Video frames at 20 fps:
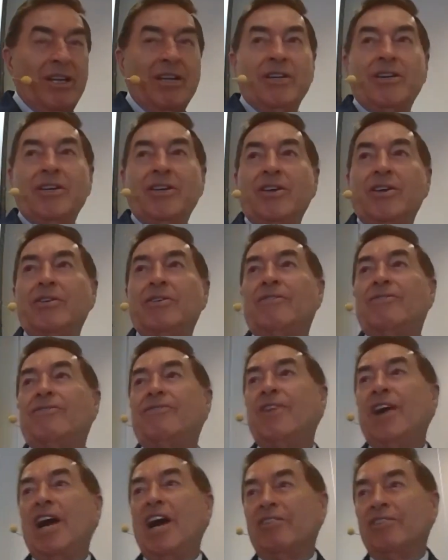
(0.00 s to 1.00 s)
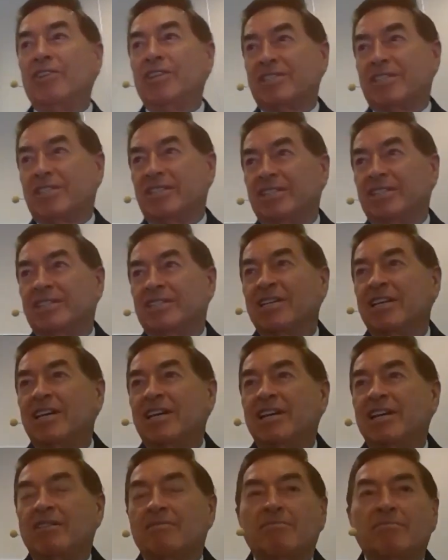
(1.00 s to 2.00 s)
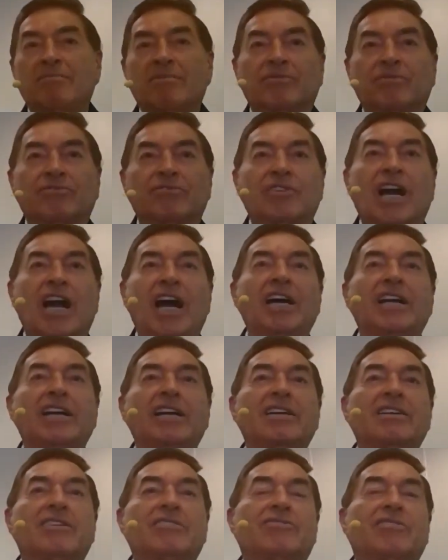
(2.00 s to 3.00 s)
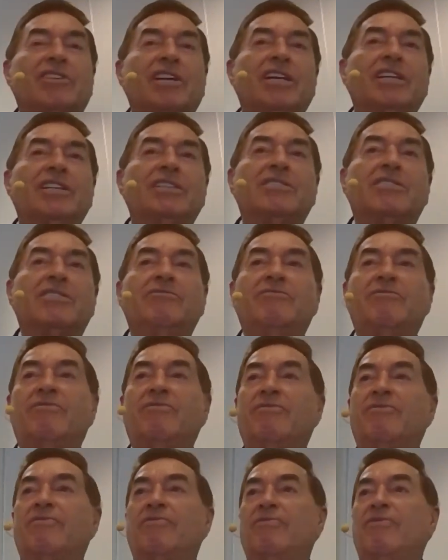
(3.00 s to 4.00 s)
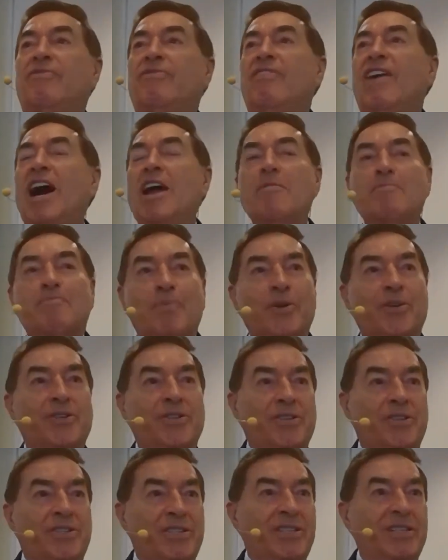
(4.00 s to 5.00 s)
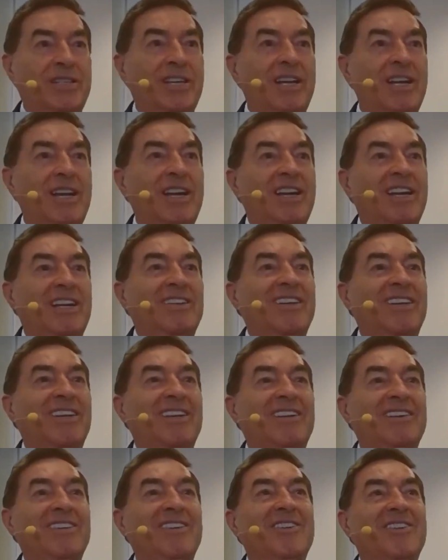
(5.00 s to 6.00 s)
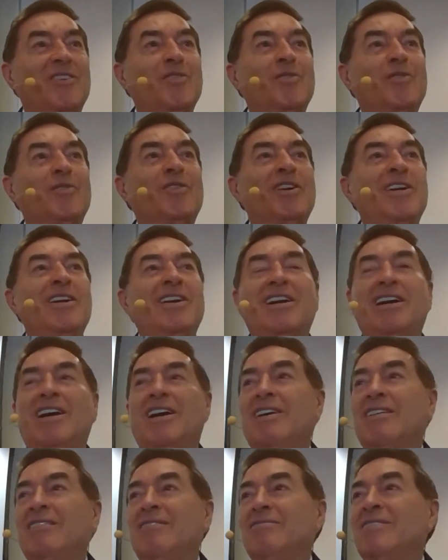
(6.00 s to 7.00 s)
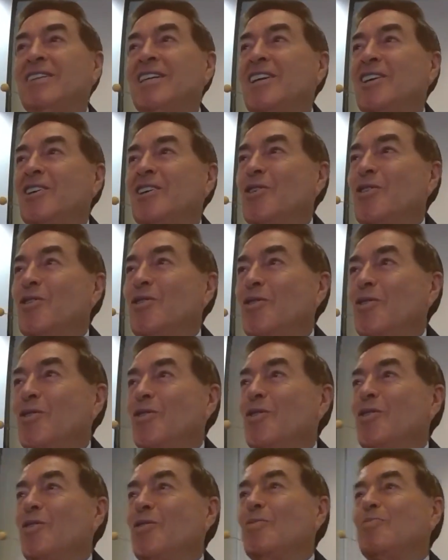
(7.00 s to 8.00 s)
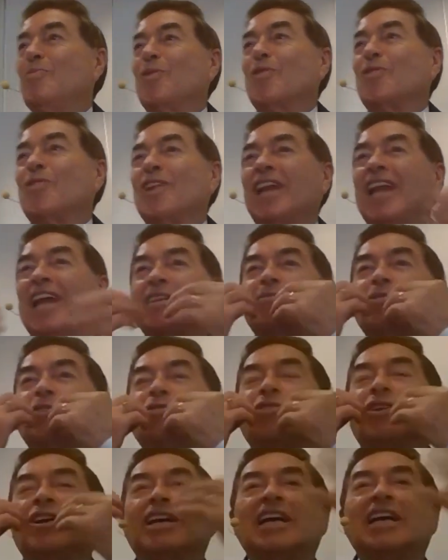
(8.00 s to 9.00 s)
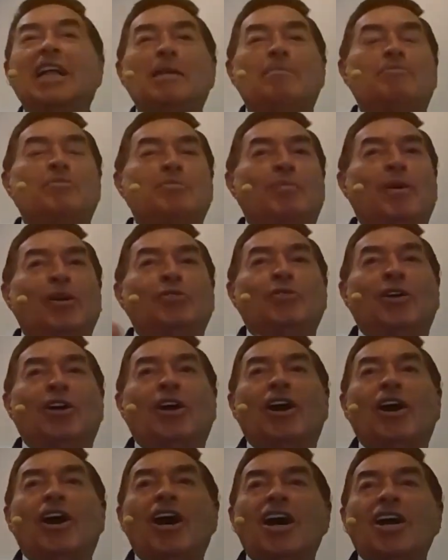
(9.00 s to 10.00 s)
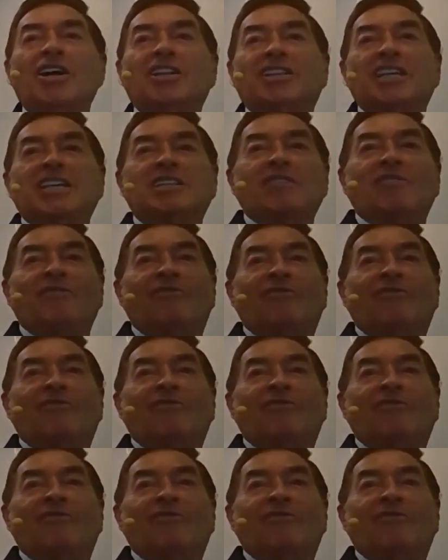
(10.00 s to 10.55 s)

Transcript: you Pharisees, the race of vipers. You know, you, uh, you proclaim with your lips, but your heart is